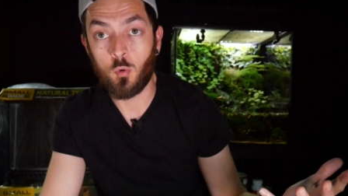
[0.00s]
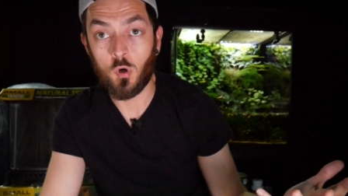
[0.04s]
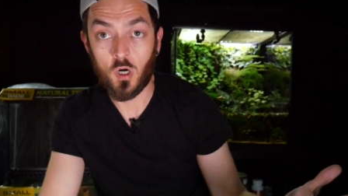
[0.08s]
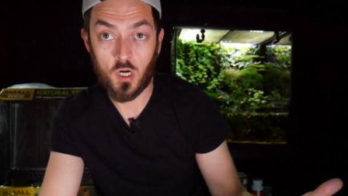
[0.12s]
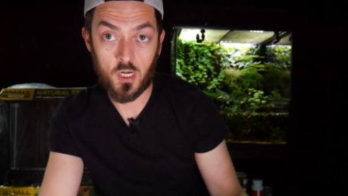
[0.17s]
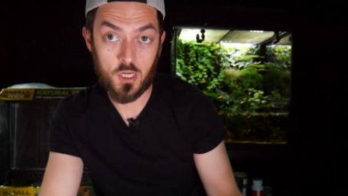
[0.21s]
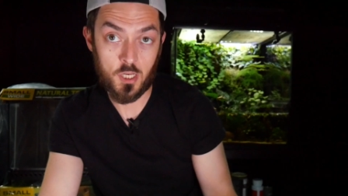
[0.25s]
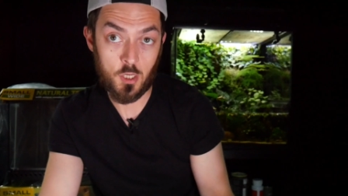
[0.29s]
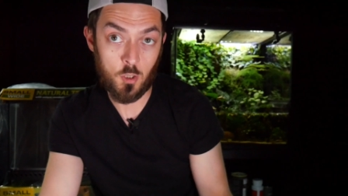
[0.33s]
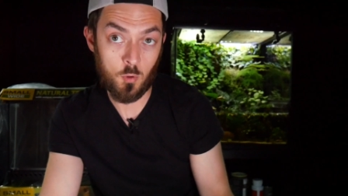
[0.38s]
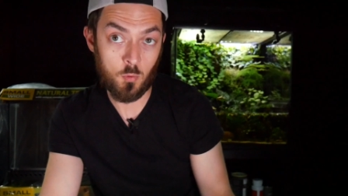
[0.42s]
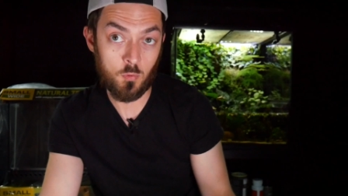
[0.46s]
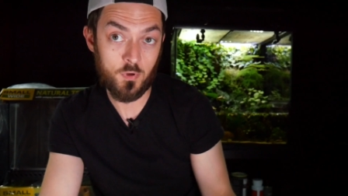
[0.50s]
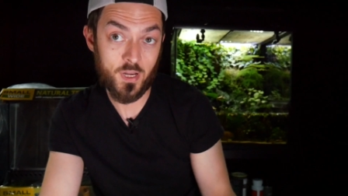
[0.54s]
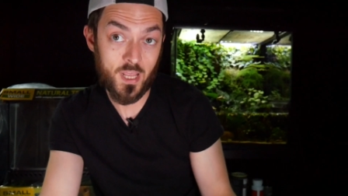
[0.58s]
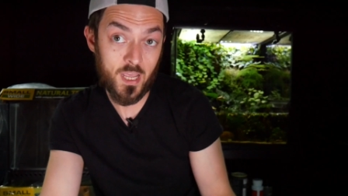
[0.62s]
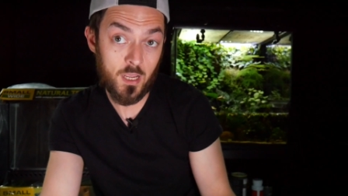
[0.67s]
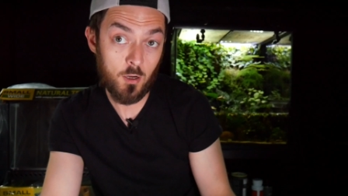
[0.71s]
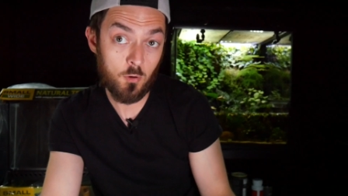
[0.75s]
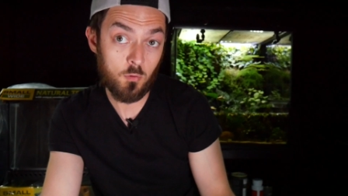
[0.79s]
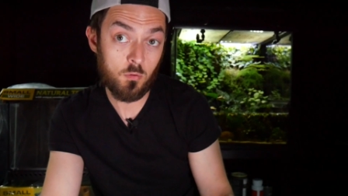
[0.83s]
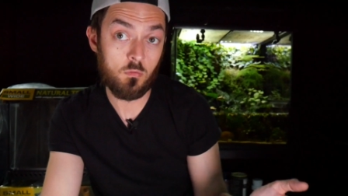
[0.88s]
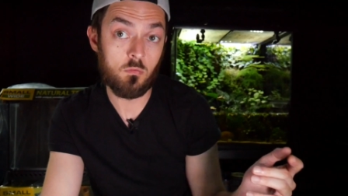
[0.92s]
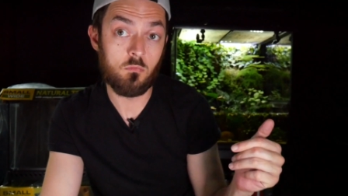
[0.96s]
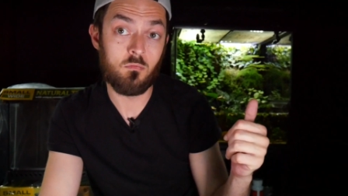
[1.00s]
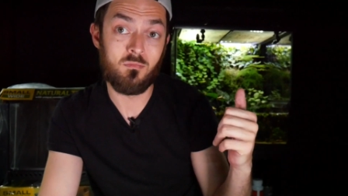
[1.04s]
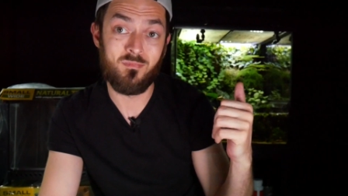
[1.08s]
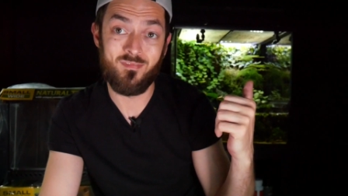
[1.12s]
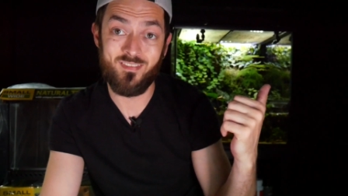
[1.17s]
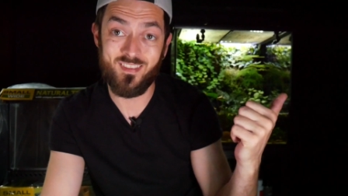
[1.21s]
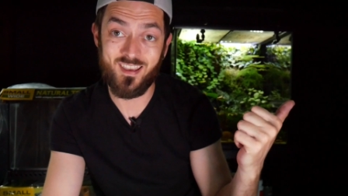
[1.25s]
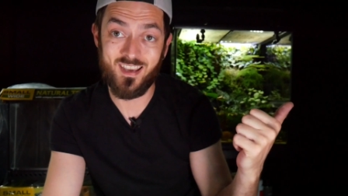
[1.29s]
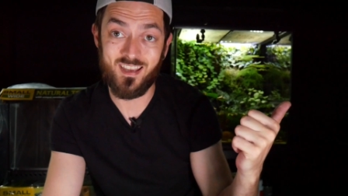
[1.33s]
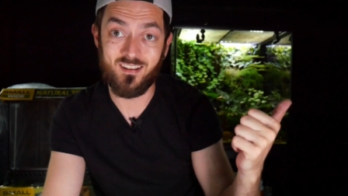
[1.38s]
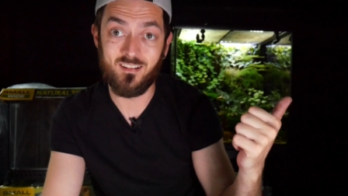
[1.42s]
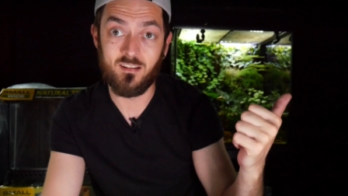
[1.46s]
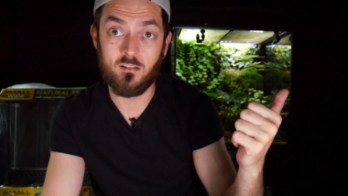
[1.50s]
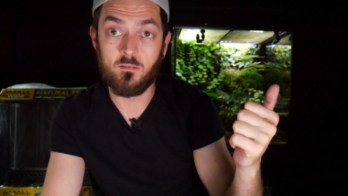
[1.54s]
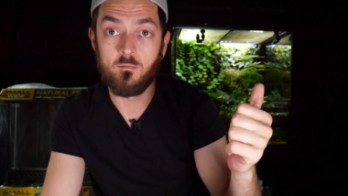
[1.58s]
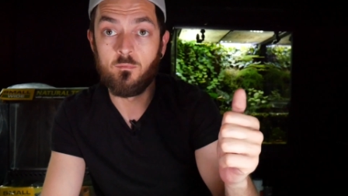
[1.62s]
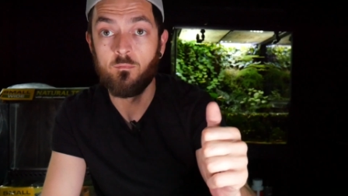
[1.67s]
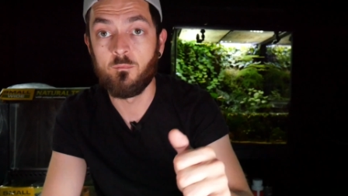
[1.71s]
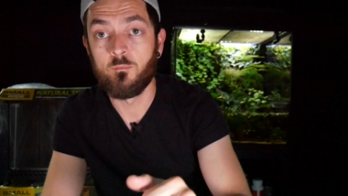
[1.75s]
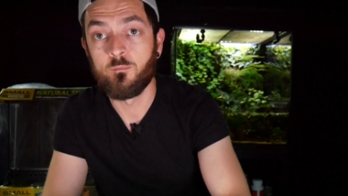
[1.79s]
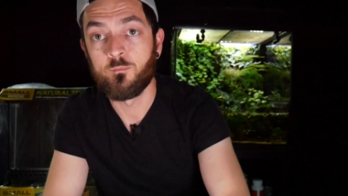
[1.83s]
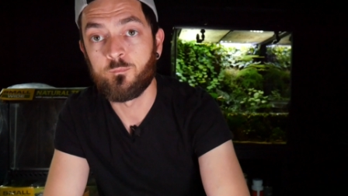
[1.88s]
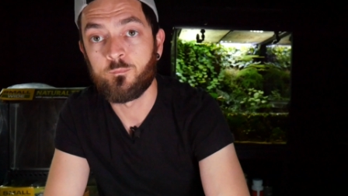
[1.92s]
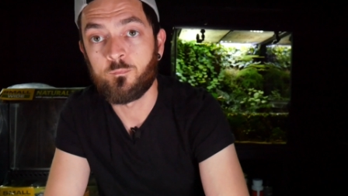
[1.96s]
what I knew now then.
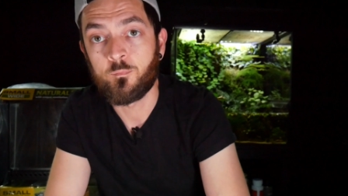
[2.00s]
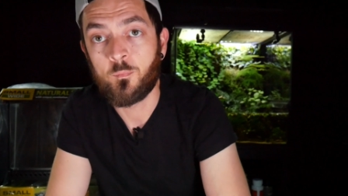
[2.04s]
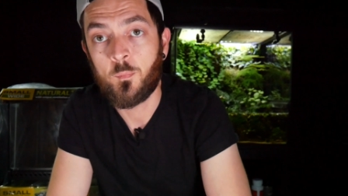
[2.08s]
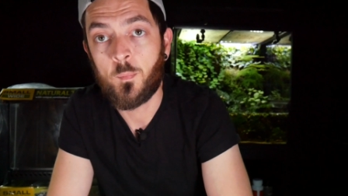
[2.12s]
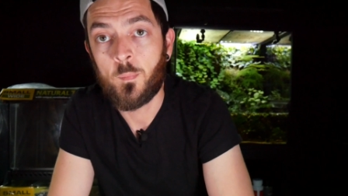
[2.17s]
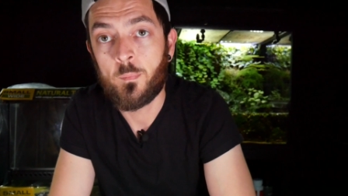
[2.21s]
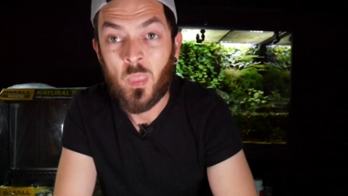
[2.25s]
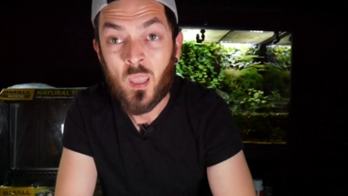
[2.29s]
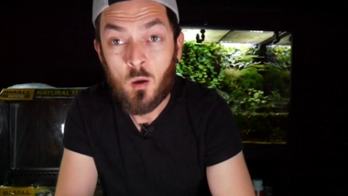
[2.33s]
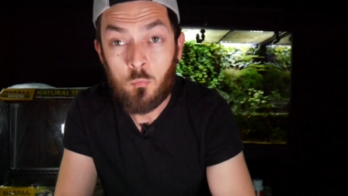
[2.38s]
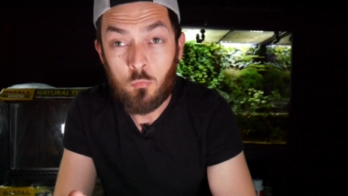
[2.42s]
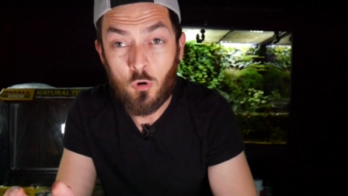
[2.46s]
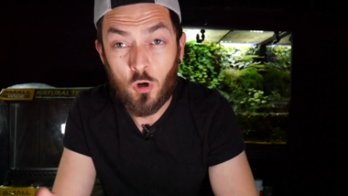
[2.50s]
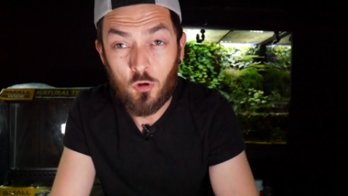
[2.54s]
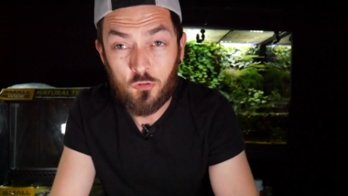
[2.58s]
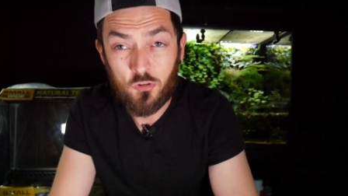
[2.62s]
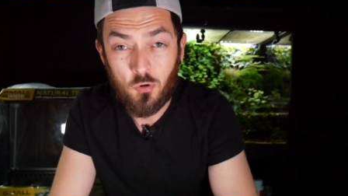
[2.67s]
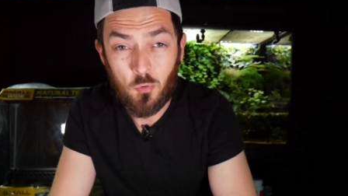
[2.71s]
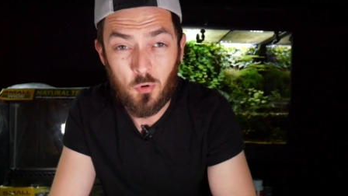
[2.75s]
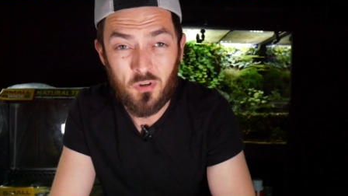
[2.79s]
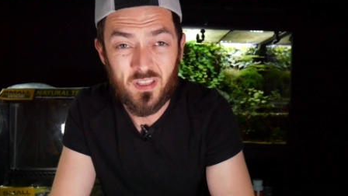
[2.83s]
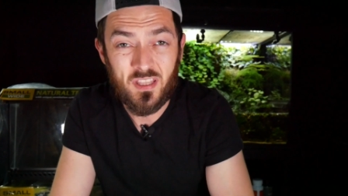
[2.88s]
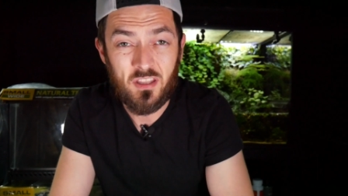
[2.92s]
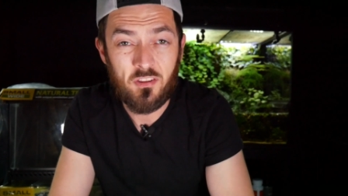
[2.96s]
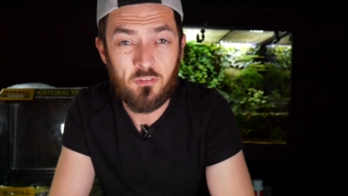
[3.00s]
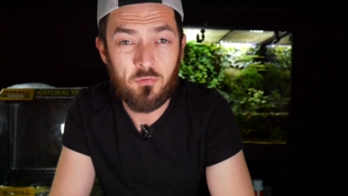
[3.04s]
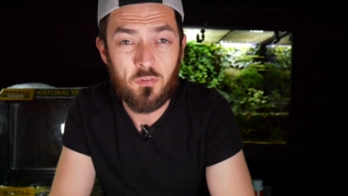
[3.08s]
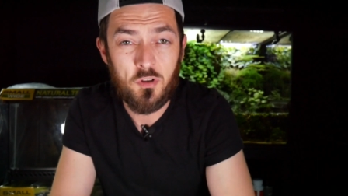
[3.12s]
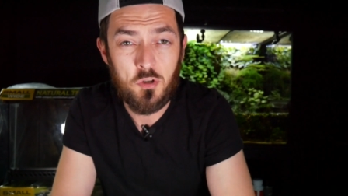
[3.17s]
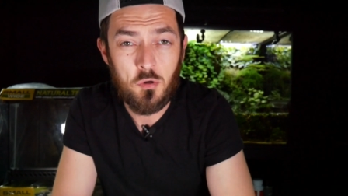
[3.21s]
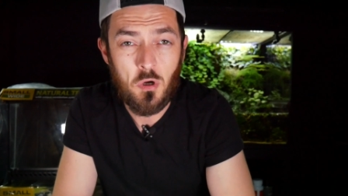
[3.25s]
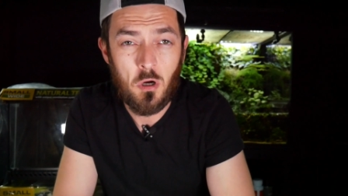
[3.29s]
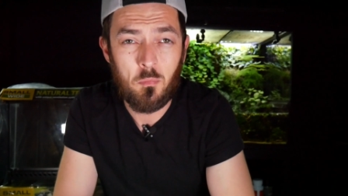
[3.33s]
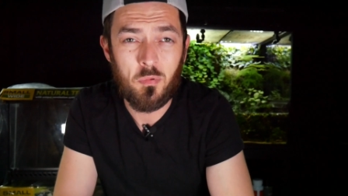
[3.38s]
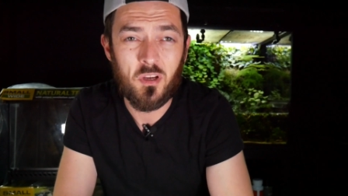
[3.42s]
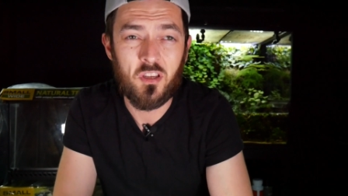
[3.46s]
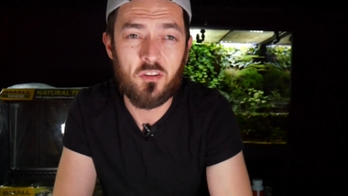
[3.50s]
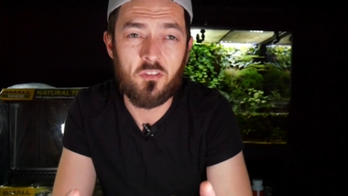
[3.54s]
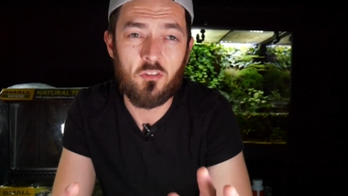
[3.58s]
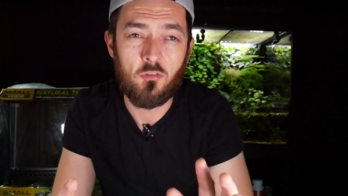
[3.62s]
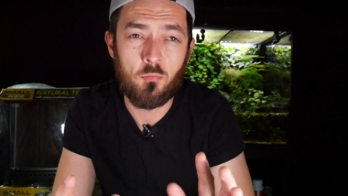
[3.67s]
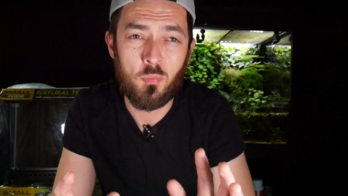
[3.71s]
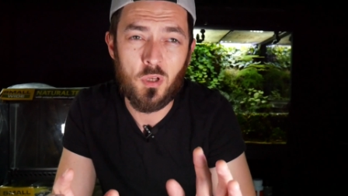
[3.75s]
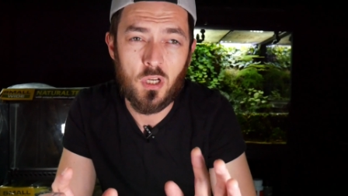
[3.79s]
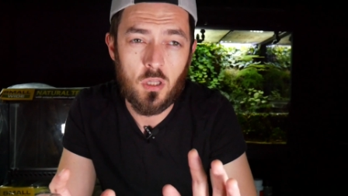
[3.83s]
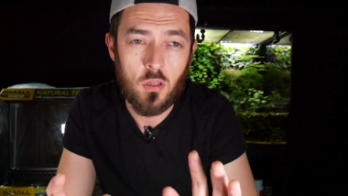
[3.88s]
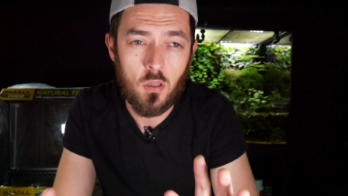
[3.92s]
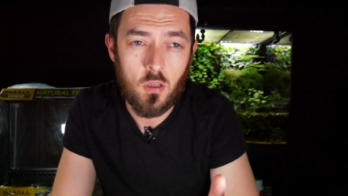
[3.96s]
But also I want to get this video out because
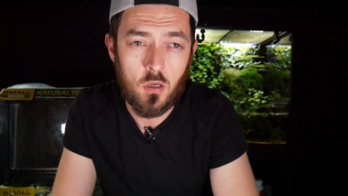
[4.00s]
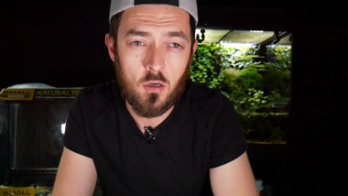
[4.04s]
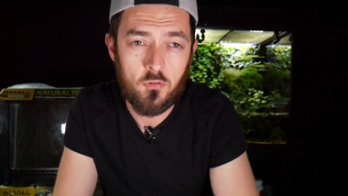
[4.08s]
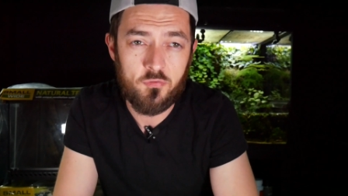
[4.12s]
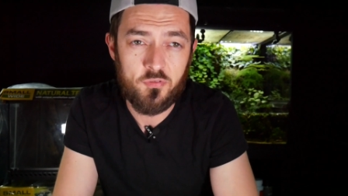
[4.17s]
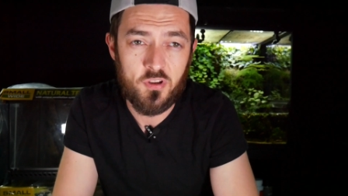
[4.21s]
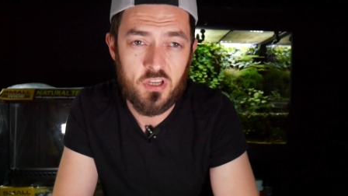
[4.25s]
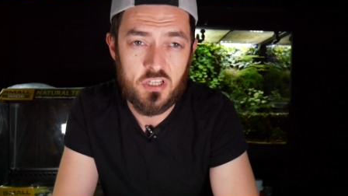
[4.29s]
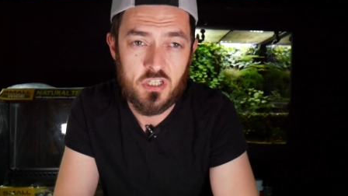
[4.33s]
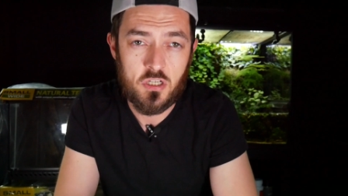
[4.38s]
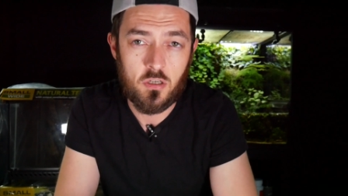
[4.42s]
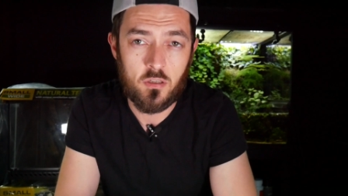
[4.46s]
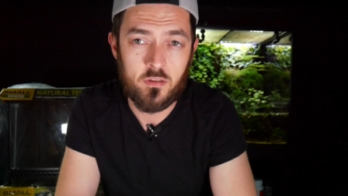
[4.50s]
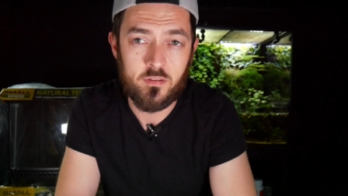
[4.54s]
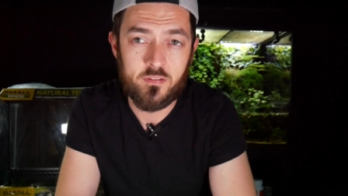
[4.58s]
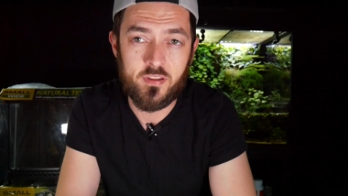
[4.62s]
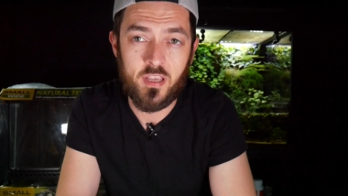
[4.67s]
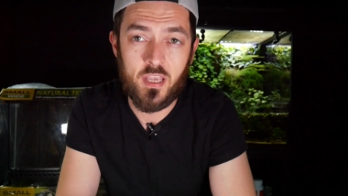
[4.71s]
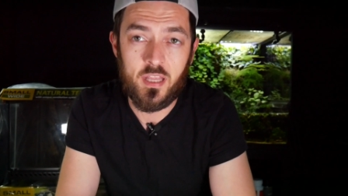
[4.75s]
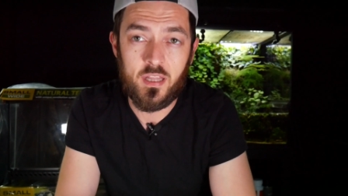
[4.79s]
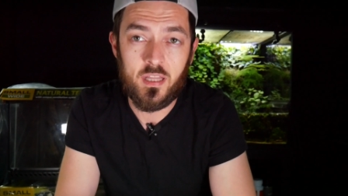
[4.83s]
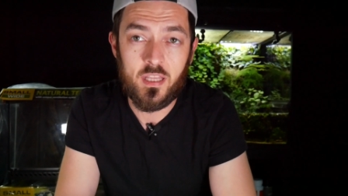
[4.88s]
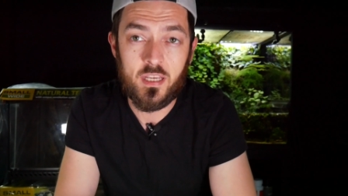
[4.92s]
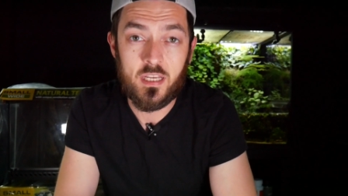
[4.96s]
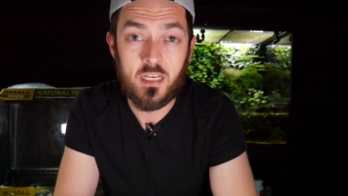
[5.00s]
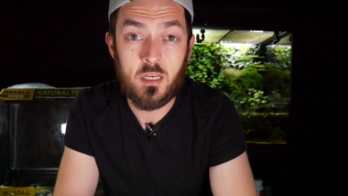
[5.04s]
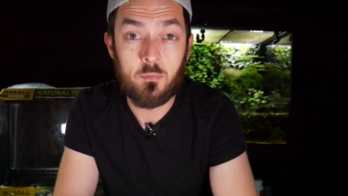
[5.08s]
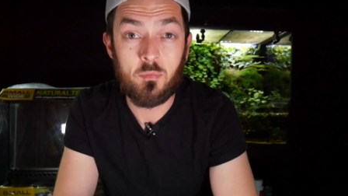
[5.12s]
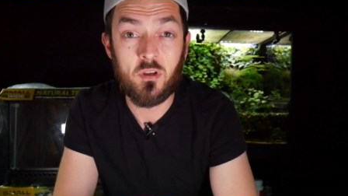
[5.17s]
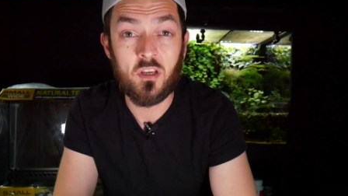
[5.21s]
there's been a lot of fish content lately,